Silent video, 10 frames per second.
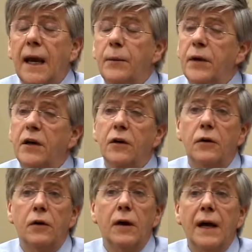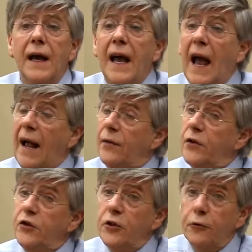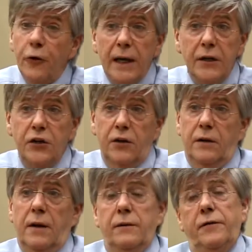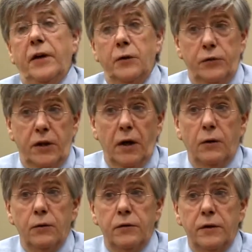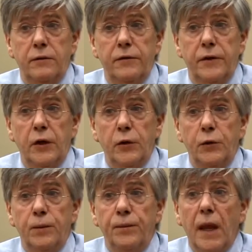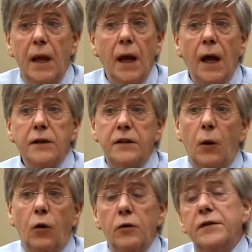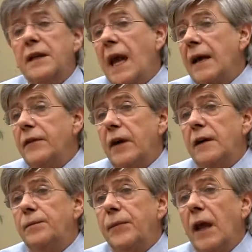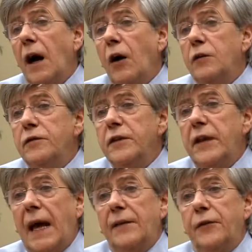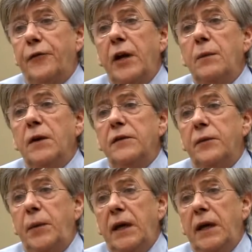Epicor and the duration of those colds and flu. So, altogether, over that three month